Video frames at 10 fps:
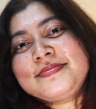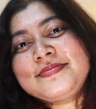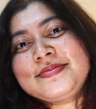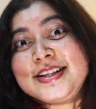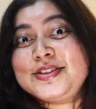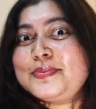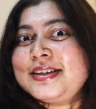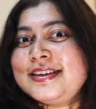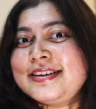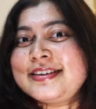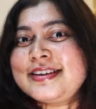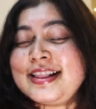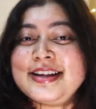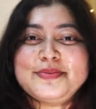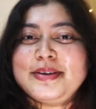that's me,
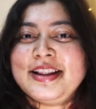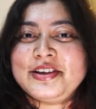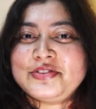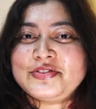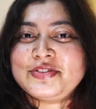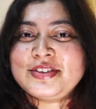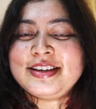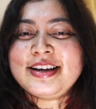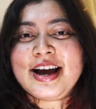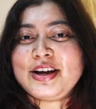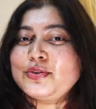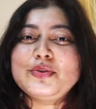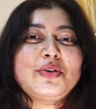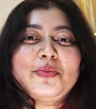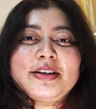and that's my life. I
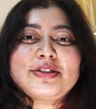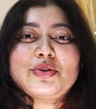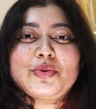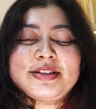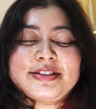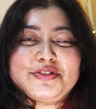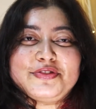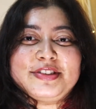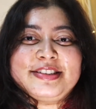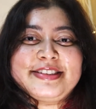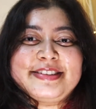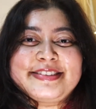told you my story is different.